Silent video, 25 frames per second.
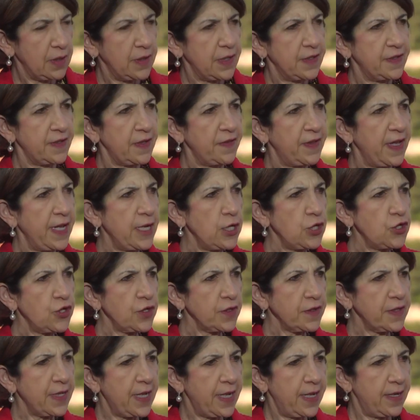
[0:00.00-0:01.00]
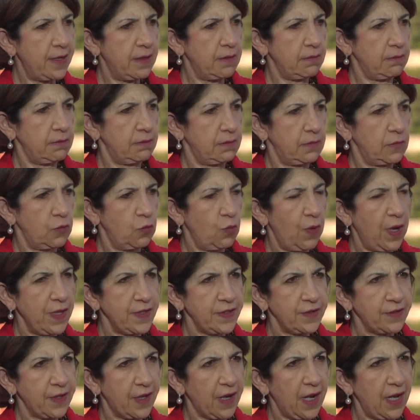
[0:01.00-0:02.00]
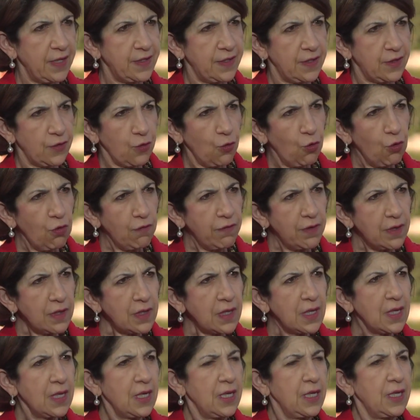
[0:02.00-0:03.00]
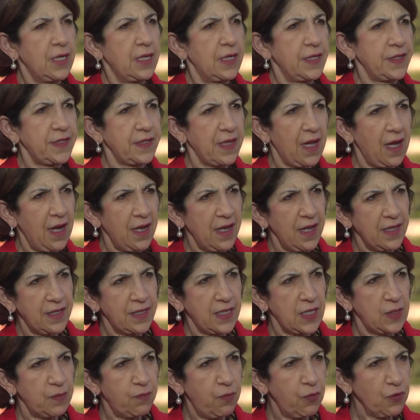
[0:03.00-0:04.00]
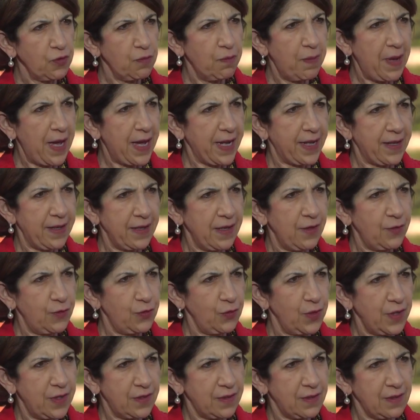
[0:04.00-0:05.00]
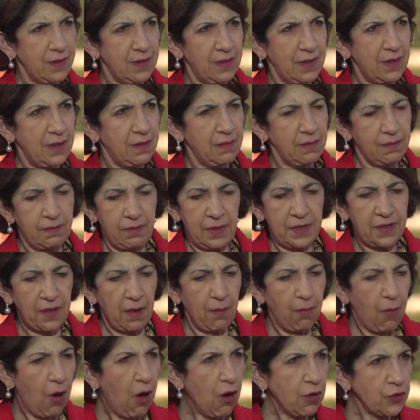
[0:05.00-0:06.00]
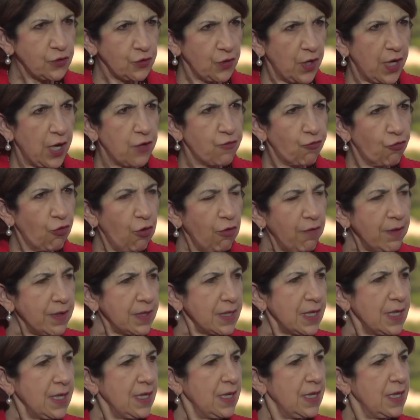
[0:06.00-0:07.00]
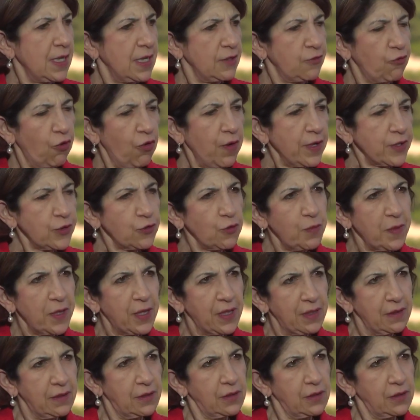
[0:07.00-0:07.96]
There's a danger then once the crisis is over, science is put back into its uh, little box or in a drawer, drawer to be,